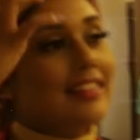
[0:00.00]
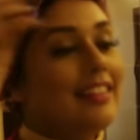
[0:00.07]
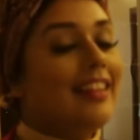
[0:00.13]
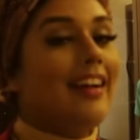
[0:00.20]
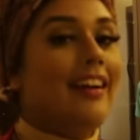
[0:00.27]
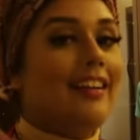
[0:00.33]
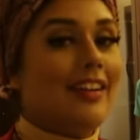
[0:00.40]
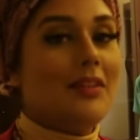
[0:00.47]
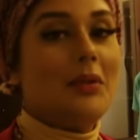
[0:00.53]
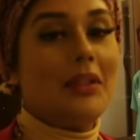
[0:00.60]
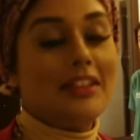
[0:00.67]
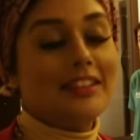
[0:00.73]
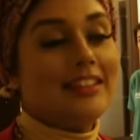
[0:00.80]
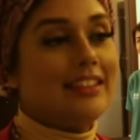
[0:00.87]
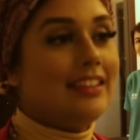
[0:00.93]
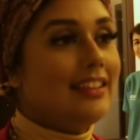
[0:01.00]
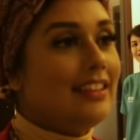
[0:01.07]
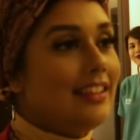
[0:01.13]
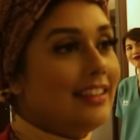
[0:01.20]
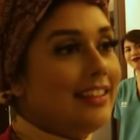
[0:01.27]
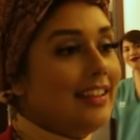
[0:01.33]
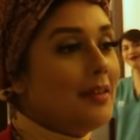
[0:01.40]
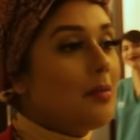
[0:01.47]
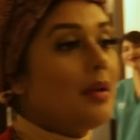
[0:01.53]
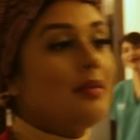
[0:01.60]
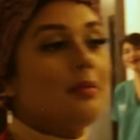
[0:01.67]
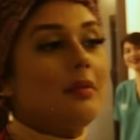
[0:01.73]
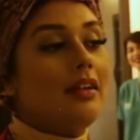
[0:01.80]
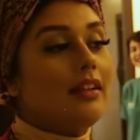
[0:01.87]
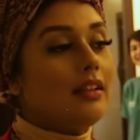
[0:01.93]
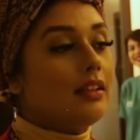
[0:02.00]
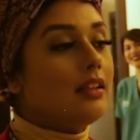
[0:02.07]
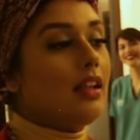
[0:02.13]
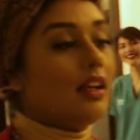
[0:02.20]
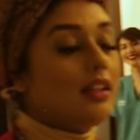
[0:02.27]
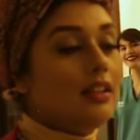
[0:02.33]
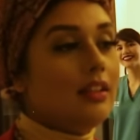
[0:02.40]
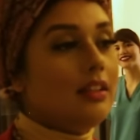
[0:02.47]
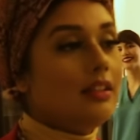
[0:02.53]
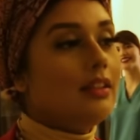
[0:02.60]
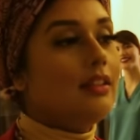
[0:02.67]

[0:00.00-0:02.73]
yeah, it was. But, but luckily,